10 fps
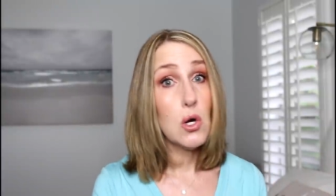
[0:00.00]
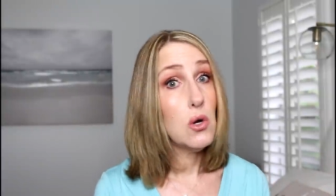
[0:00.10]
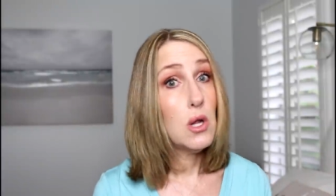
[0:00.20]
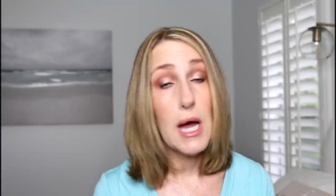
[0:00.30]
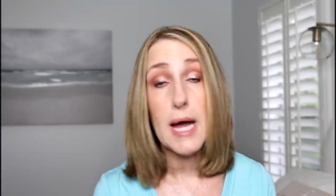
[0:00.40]

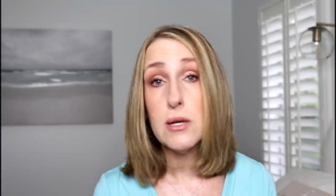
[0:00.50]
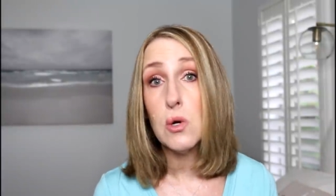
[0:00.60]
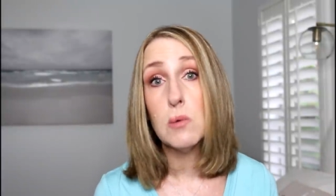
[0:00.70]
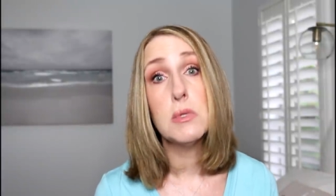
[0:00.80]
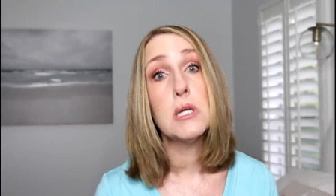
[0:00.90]
Girl, I
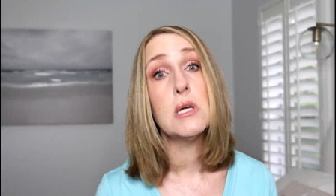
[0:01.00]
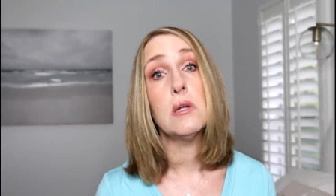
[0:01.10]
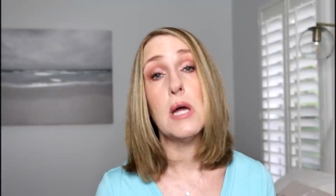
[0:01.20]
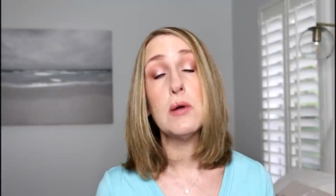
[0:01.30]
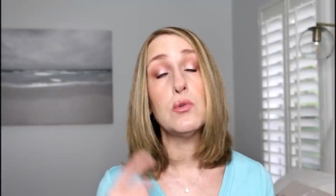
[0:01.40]
normally
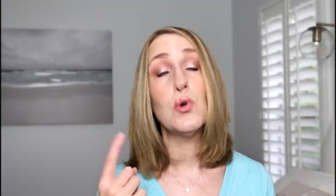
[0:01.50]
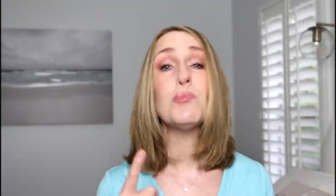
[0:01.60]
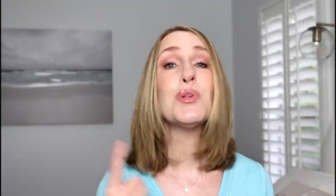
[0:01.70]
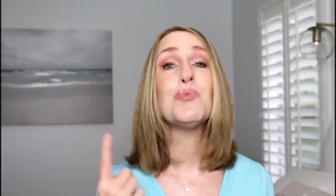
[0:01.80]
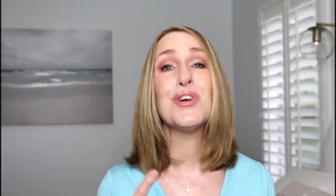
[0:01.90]
can, I
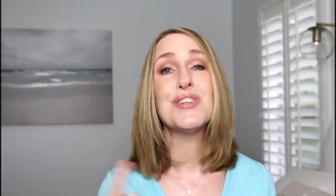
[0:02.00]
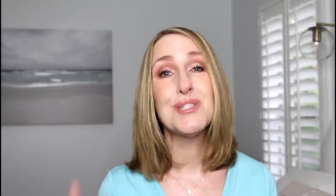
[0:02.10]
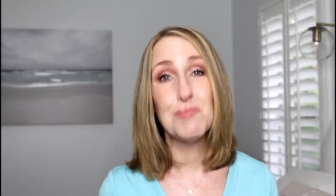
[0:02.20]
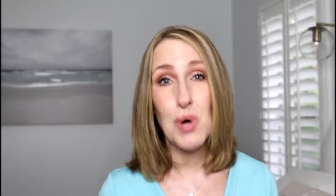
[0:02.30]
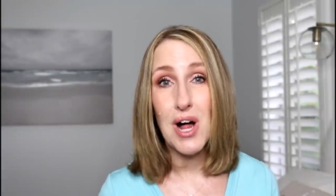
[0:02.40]
normally wear a
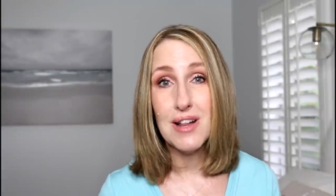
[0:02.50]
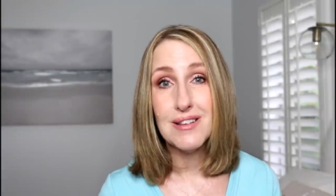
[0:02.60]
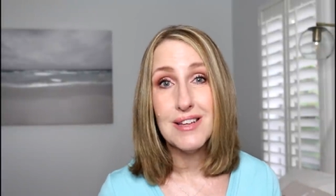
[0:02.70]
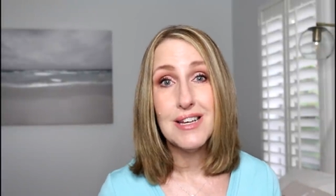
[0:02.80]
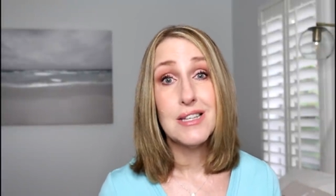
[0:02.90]

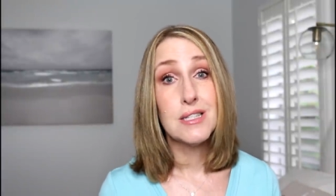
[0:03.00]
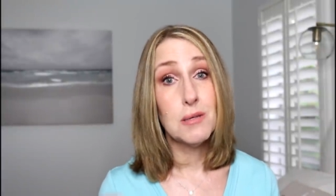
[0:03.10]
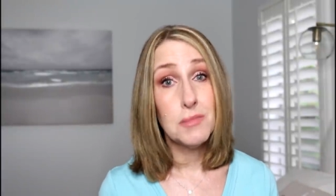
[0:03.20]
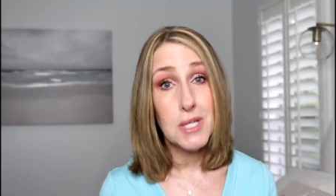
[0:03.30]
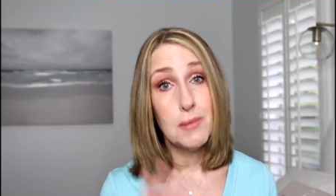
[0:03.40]
small
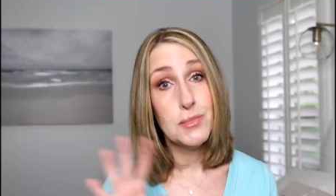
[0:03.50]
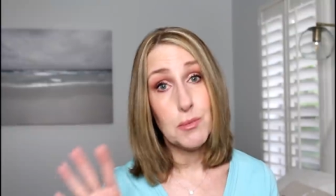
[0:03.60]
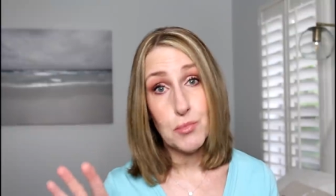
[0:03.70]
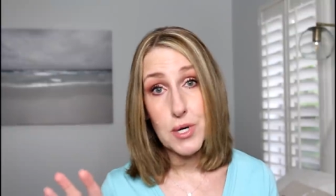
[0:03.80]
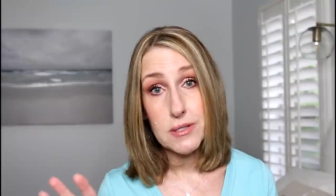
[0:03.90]
Sometimes,
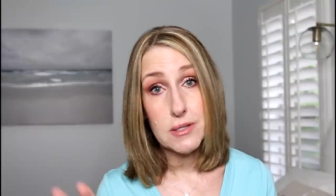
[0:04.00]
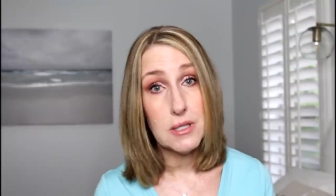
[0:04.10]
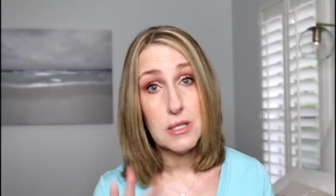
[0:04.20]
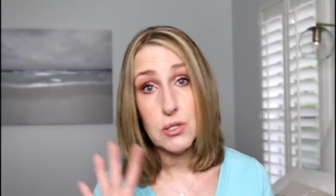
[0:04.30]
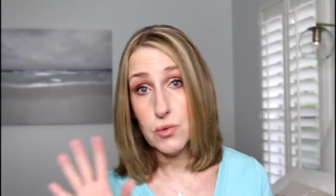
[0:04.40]

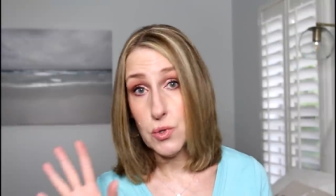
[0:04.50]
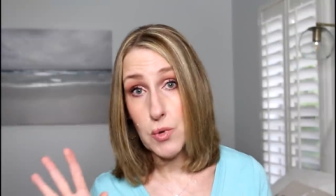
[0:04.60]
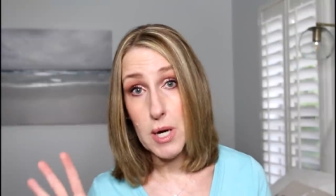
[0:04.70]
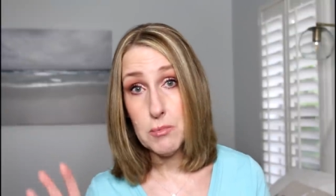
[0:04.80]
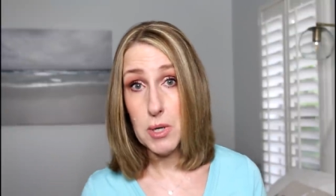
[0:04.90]
surprisingly, don't know
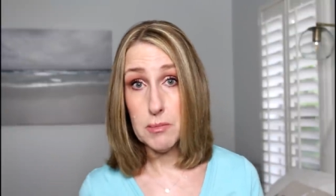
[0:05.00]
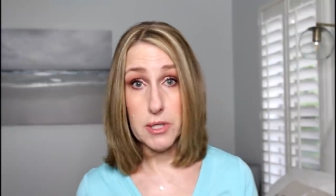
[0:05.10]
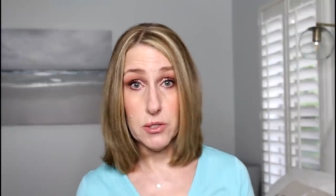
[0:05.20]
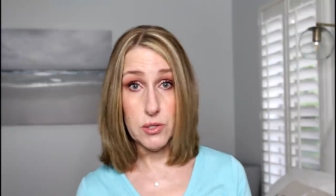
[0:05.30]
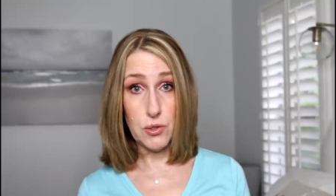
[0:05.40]
why,
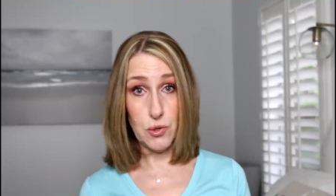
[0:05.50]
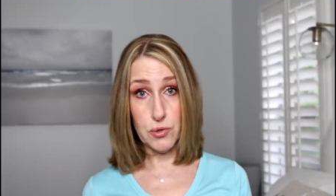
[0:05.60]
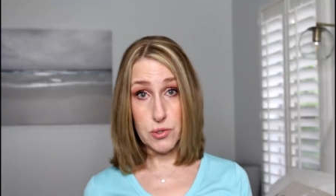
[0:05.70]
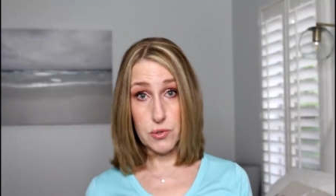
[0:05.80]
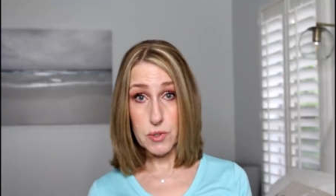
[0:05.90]
probably because the
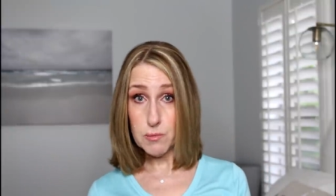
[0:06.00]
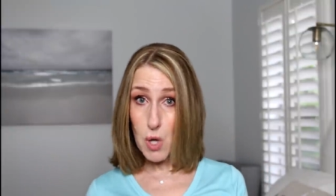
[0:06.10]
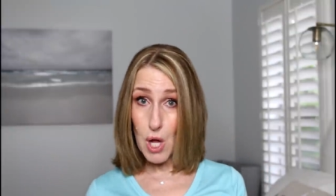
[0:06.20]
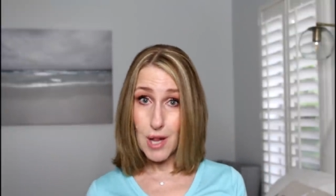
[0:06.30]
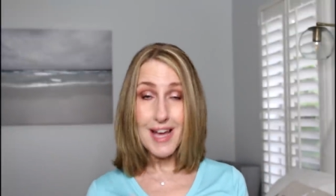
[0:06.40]
girls are
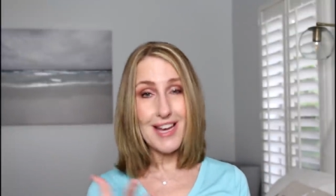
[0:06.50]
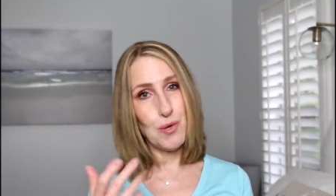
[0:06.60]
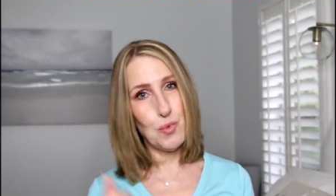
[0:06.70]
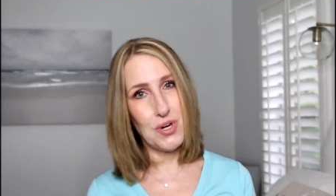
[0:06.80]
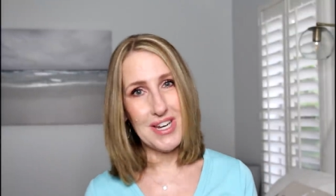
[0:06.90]
small, I
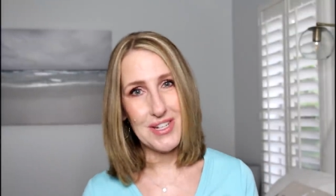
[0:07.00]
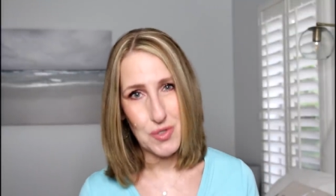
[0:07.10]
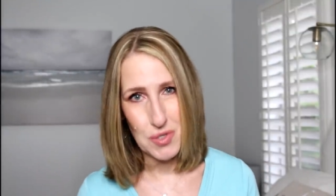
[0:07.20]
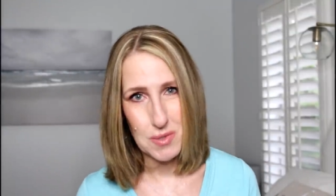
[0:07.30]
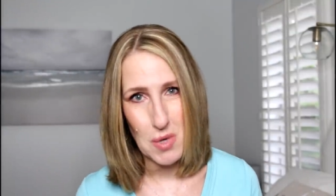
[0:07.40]
can wear an
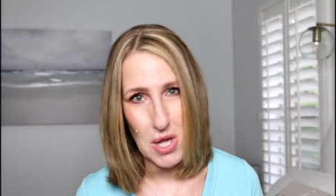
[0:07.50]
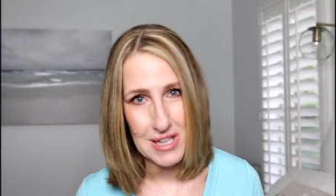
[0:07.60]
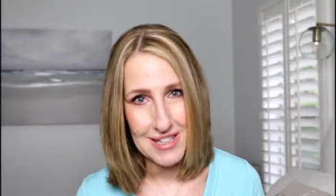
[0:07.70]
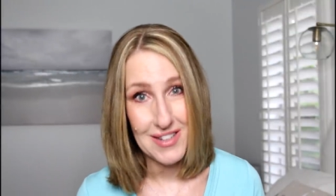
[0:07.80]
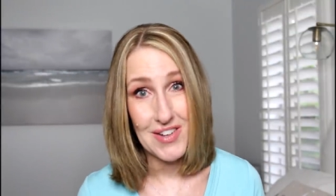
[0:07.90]
extra
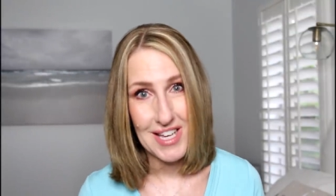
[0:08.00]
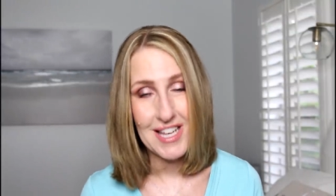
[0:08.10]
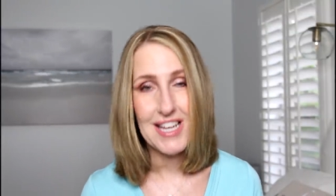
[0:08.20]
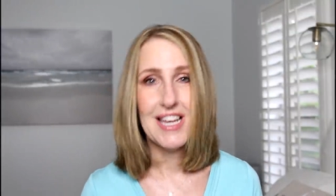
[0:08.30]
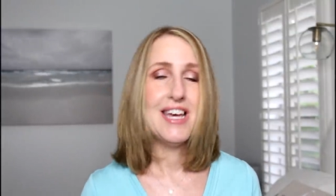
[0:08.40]
small,
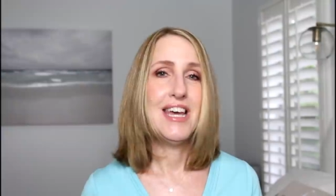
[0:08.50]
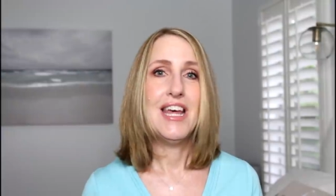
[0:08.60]
okay?